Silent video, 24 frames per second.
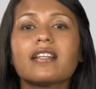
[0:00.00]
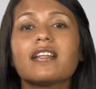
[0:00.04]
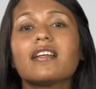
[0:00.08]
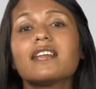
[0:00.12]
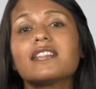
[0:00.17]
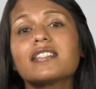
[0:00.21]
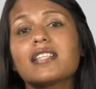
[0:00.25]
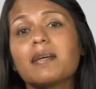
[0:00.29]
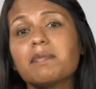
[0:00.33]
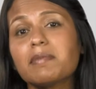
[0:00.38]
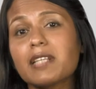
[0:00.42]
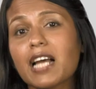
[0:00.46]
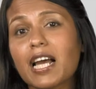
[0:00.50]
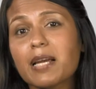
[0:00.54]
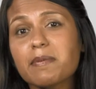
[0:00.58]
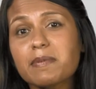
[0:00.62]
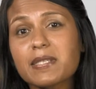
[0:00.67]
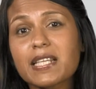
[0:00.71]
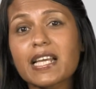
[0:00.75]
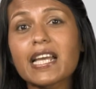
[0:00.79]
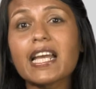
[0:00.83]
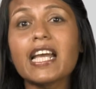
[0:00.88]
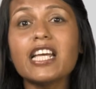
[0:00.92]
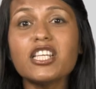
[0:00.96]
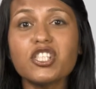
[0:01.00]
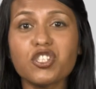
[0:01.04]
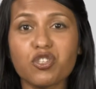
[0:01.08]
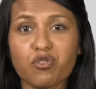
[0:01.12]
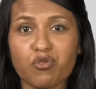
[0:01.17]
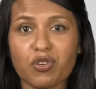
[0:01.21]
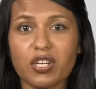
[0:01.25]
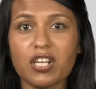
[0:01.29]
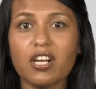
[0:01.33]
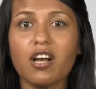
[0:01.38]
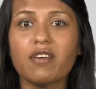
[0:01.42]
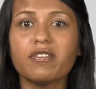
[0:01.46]
sometimes the
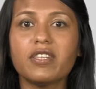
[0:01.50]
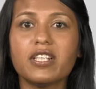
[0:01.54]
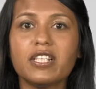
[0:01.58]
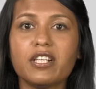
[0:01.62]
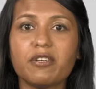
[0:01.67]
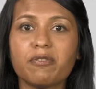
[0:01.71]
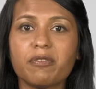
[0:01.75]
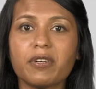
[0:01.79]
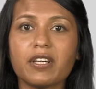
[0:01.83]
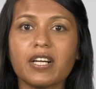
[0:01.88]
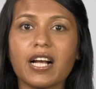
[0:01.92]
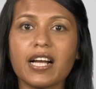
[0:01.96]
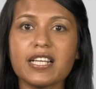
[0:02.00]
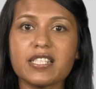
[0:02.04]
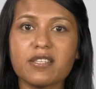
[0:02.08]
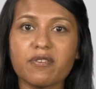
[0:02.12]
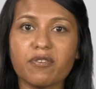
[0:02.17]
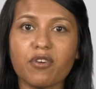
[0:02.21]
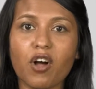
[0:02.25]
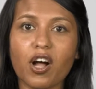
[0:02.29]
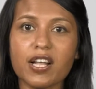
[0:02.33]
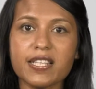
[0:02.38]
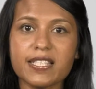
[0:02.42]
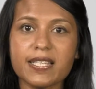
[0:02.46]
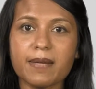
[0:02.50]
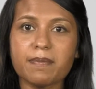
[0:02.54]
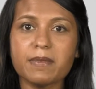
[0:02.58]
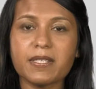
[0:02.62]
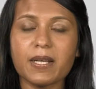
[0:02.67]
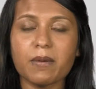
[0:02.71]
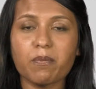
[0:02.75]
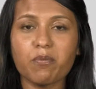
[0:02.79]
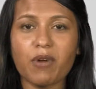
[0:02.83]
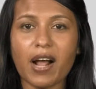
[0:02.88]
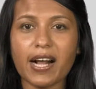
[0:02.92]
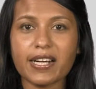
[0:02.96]
history of the different kinds of concepts
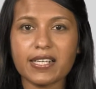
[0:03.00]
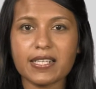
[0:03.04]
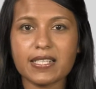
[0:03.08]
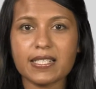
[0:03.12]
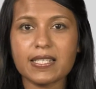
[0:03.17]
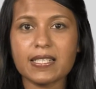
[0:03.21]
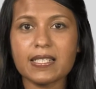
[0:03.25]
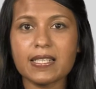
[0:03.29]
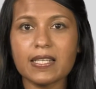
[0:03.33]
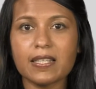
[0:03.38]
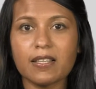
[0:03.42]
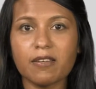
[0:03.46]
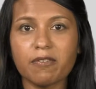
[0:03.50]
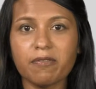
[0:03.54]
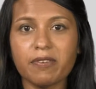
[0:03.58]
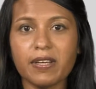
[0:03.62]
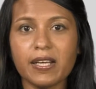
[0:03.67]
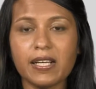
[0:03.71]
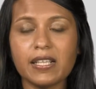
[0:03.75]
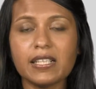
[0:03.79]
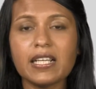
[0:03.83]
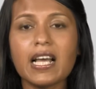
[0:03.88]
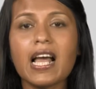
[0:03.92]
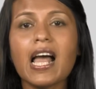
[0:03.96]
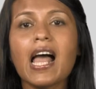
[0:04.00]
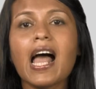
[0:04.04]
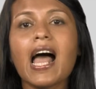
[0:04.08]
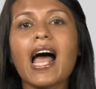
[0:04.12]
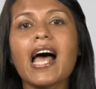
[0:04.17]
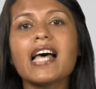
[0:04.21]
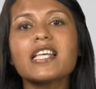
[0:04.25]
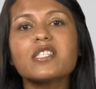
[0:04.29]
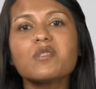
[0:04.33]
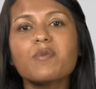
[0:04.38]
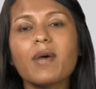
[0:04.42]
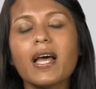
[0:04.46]
and practices in the field,
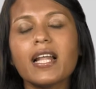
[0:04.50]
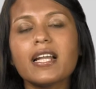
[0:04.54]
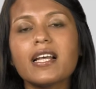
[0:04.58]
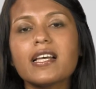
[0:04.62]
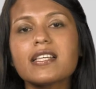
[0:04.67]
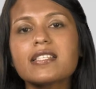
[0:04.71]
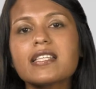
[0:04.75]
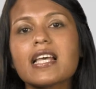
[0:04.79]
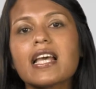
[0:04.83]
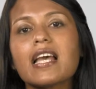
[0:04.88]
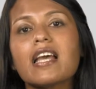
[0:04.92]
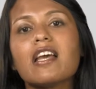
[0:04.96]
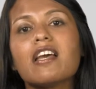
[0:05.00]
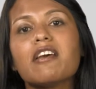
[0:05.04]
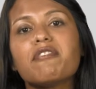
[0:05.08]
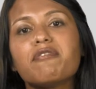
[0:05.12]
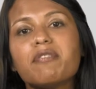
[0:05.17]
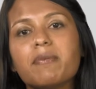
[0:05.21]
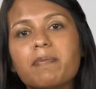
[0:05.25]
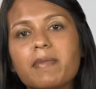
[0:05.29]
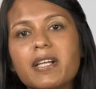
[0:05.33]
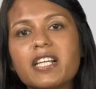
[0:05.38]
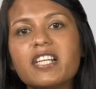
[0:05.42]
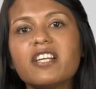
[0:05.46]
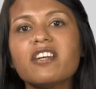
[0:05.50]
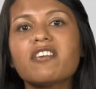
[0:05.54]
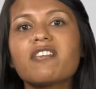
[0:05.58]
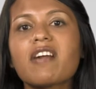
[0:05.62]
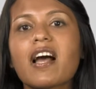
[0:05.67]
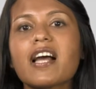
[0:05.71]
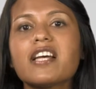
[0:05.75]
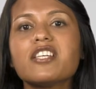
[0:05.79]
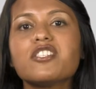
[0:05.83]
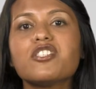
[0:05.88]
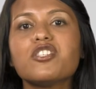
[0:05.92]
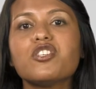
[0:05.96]
as well as
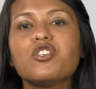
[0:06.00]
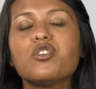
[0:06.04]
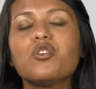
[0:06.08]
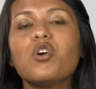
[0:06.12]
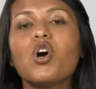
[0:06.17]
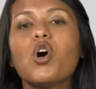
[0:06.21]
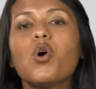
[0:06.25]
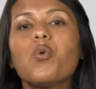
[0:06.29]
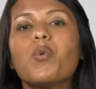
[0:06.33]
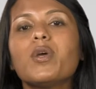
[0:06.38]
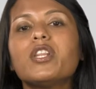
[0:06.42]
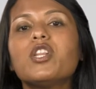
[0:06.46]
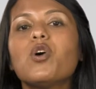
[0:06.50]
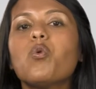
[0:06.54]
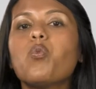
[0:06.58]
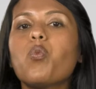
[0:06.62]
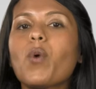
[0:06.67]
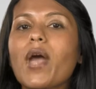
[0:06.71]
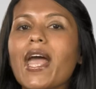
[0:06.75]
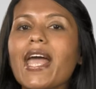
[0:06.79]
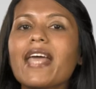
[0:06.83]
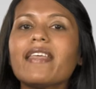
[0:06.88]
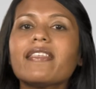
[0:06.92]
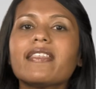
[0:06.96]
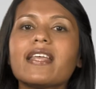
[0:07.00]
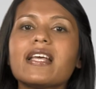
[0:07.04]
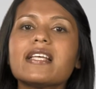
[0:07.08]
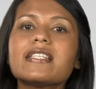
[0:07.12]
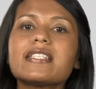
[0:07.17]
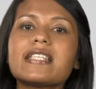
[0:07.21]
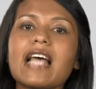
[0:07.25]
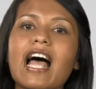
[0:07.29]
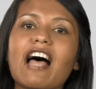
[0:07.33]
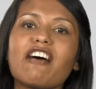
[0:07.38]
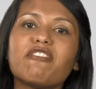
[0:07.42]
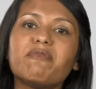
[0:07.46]
familiarize you with the way
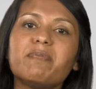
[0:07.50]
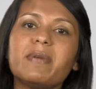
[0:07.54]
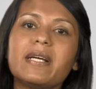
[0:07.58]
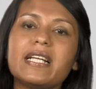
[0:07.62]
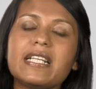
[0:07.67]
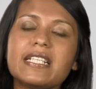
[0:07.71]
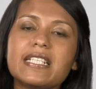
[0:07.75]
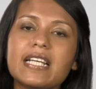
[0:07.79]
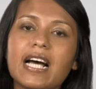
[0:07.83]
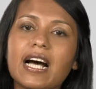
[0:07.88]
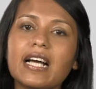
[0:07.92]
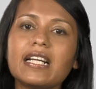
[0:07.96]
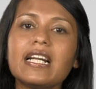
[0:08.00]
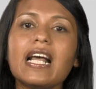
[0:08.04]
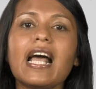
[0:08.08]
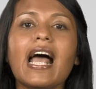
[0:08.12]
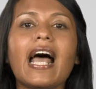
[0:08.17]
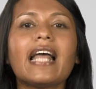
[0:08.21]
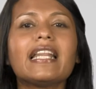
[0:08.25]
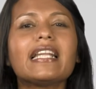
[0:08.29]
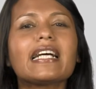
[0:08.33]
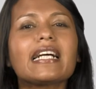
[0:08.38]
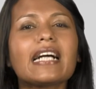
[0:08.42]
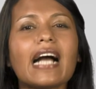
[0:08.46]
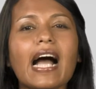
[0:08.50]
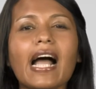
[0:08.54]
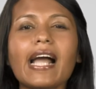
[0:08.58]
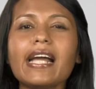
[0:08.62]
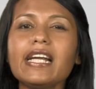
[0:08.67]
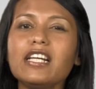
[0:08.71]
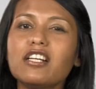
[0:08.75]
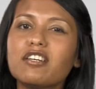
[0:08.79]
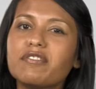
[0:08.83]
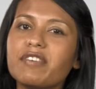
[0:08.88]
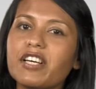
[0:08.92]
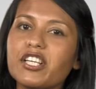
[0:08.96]
things have been done and the
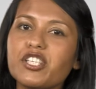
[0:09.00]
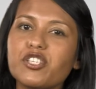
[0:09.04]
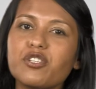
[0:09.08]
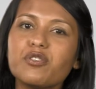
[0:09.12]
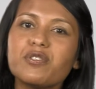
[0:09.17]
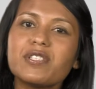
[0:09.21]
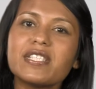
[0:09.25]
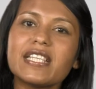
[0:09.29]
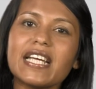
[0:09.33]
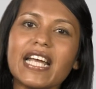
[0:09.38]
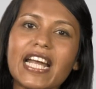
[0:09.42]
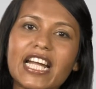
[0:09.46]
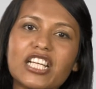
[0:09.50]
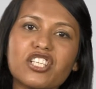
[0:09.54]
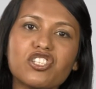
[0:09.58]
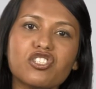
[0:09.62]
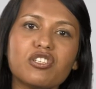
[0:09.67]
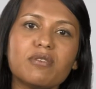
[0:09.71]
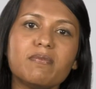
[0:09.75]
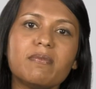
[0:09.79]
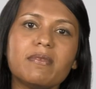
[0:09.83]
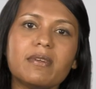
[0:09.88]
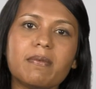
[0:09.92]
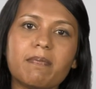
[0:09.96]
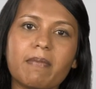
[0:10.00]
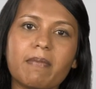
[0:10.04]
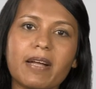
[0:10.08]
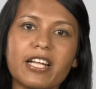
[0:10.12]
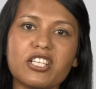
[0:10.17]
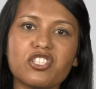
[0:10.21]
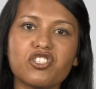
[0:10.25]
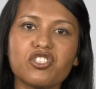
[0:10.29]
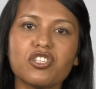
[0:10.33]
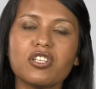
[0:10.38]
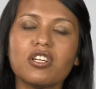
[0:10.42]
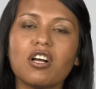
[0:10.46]
kind of issues each
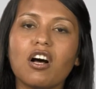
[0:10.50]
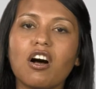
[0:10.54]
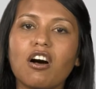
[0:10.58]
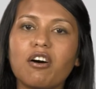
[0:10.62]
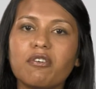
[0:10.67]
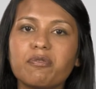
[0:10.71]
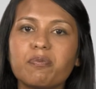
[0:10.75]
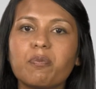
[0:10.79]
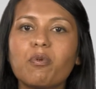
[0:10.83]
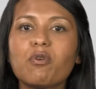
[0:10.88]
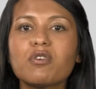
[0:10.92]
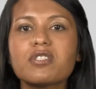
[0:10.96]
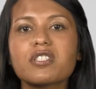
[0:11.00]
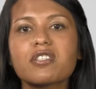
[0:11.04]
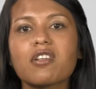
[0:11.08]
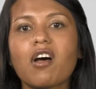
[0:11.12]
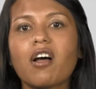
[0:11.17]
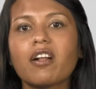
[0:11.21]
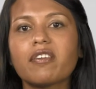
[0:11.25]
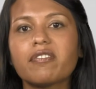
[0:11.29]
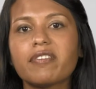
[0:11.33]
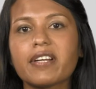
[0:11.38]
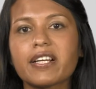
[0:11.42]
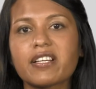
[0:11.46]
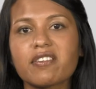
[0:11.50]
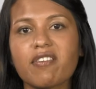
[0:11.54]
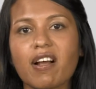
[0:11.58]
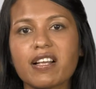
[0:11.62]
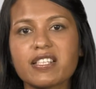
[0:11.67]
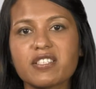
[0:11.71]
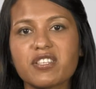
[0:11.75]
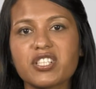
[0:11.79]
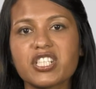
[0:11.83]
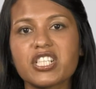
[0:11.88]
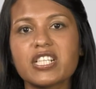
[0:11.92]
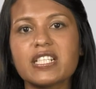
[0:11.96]
dimension of post-conflict
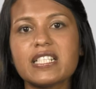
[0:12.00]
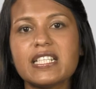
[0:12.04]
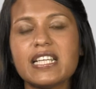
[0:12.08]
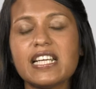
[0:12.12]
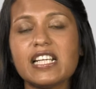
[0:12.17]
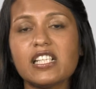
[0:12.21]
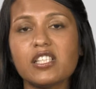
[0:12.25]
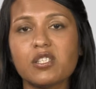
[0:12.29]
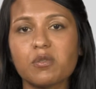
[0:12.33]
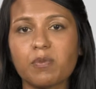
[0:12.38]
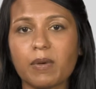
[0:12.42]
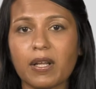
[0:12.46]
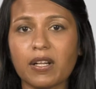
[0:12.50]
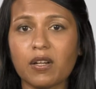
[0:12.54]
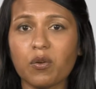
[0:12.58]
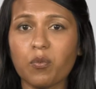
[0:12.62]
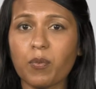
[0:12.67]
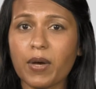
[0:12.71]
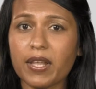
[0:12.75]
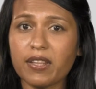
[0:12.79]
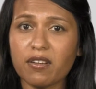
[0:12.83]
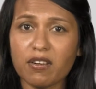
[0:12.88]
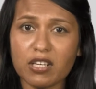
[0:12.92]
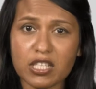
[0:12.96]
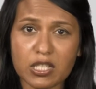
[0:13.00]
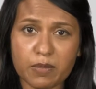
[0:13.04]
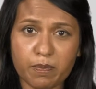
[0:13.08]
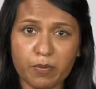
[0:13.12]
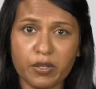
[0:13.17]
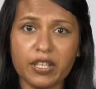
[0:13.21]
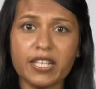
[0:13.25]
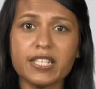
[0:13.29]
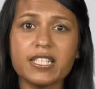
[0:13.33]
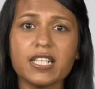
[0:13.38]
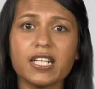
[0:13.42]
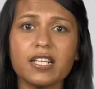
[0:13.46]
transition deals with, whether it's
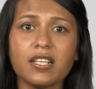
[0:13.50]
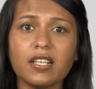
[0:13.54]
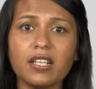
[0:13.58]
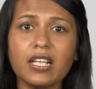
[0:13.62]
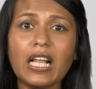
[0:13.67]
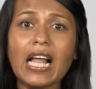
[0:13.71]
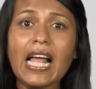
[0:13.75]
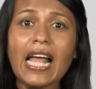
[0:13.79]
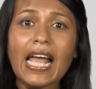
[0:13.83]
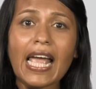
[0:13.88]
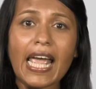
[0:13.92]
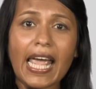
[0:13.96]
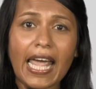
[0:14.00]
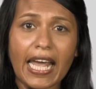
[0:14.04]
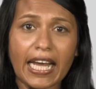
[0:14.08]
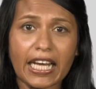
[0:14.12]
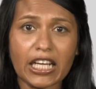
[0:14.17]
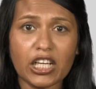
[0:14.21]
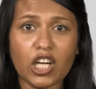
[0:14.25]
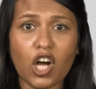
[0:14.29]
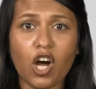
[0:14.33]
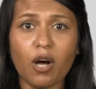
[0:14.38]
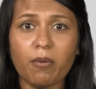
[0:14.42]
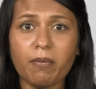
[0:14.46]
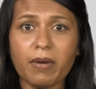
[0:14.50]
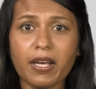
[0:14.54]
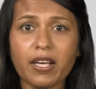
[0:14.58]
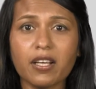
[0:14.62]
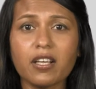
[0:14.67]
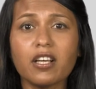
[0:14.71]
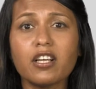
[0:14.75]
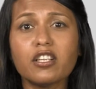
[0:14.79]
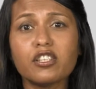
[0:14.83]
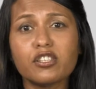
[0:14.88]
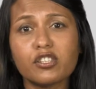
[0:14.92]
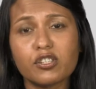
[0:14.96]
political, economic,
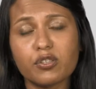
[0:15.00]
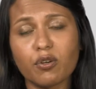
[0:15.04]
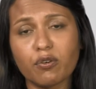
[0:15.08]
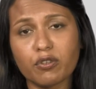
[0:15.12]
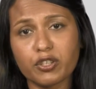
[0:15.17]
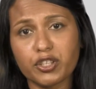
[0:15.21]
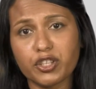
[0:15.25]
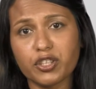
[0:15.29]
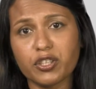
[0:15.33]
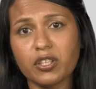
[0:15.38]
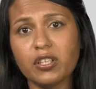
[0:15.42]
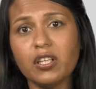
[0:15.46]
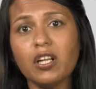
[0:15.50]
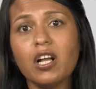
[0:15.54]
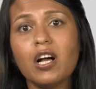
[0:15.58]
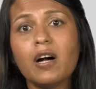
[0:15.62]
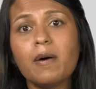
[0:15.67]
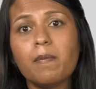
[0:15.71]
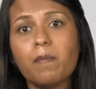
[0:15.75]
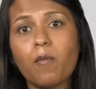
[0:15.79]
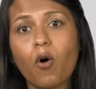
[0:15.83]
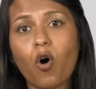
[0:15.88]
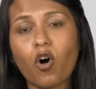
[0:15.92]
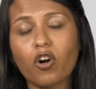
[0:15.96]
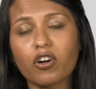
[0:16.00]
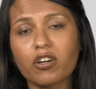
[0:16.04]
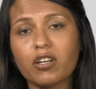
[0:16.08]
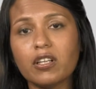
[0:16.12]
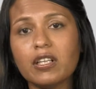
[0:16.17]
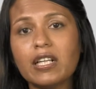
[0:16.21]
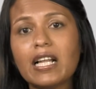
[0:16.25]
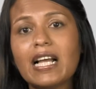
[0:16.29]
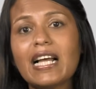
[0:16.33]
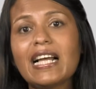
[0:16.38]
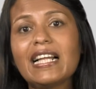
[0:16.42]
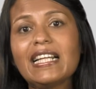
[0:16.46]
social,
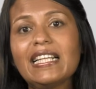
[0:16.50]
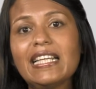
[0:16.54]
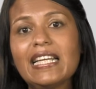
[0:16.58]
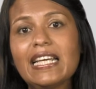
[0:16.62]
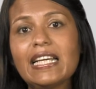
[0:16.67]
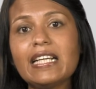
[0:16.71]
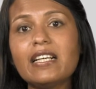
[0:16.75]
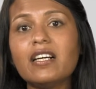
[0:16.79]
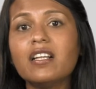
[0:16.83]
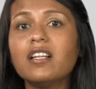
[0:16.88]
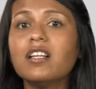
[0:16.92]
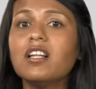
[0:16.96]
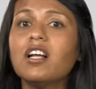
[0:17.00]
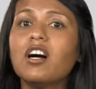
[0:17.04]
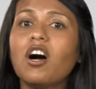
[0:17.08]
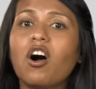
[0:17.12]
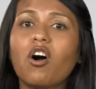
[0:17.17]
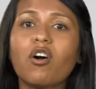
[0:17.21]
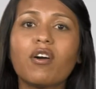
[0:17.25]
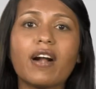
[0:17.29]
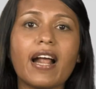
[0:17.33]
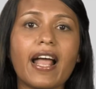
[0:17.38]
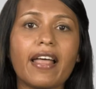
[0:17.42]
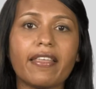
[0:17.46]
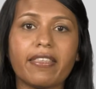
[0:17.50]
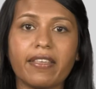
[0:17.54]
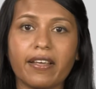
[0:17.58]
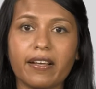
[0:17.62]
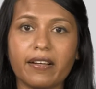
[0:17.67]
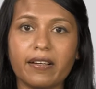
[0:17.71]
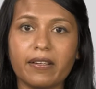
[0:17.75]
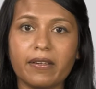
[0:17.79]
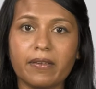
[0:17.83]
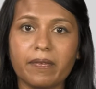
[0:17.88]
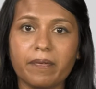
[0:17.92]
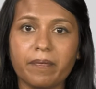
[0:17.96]
moral, legal, or
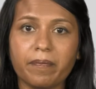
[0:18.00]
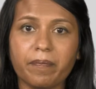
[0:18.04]
ethical.